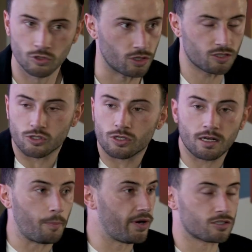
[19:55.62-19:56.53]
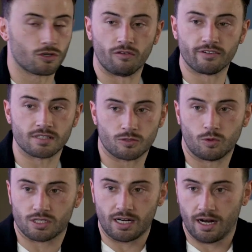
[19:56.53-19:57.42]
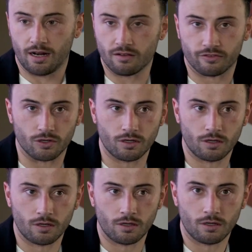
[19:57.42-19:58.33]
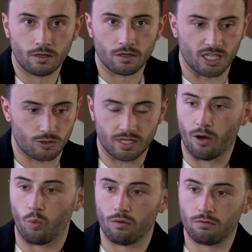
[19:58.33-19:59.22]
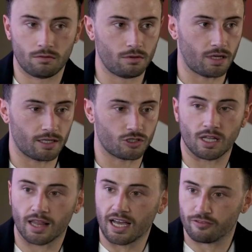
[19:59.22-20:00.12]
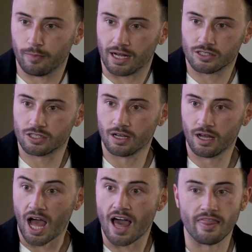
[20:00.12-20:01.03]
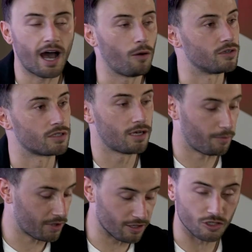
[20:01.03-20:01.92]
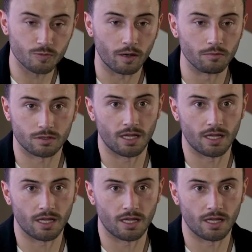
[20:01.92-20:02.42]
So this wasn't in a press conference. This wasn't in an interview. This was at just a live match. And that was, I'm getting goosebumps.